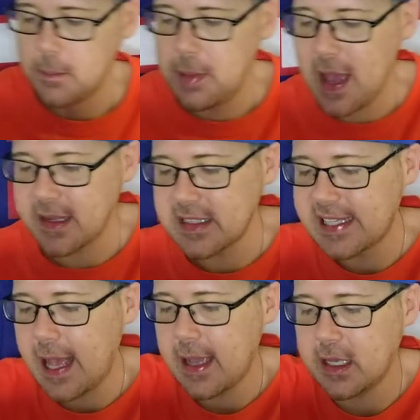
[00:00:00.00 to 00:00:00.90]
Bag and
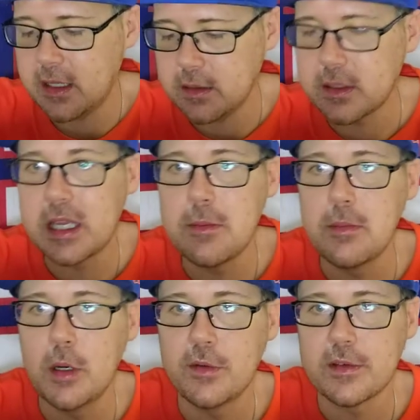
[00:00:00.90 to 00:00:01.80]
tag it. Keep it
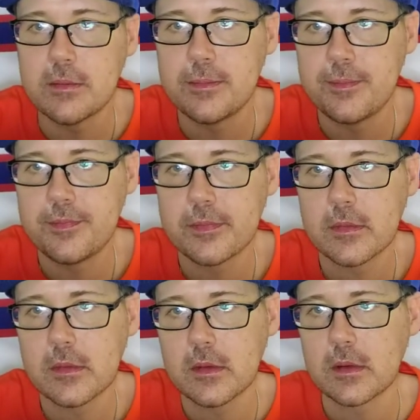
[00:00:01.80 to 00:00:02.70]
moving.
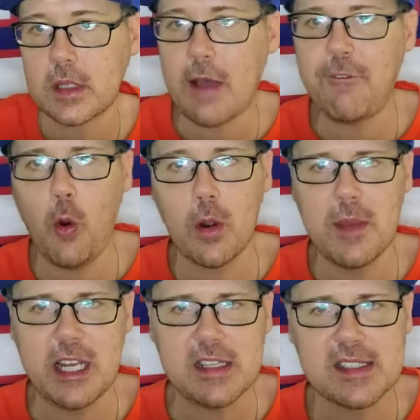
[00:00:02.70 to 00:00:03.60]
Got 4
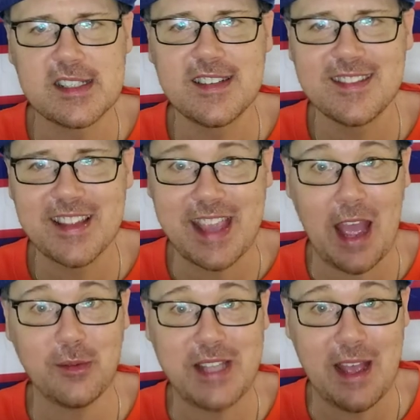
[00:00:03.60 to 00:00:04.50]
minutes. The
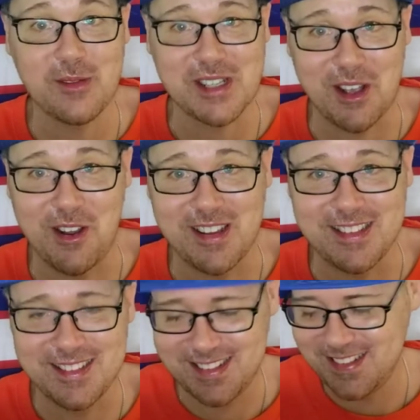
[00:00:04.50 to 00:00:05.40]
countdown's on.